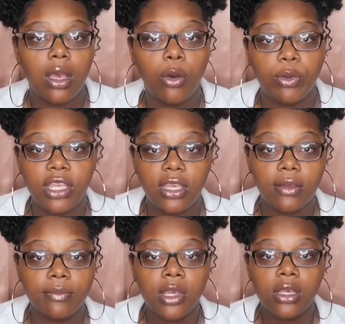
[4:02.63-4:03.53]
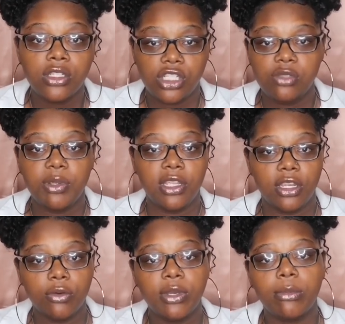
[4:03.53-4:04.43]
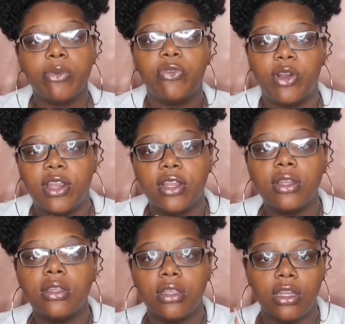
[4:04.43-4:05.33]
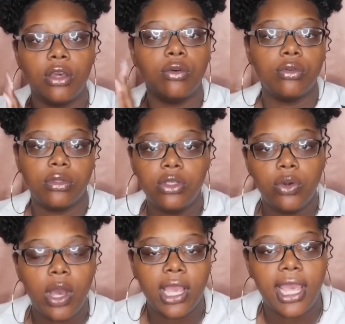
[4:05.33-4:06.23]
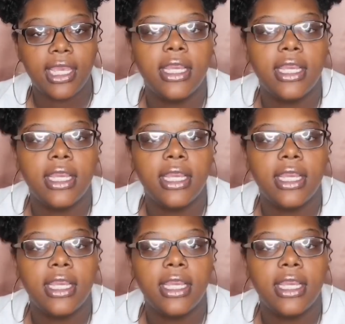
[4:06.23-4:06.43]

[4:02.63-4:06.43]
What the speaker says: a week. She's been here a week before, you know, you all got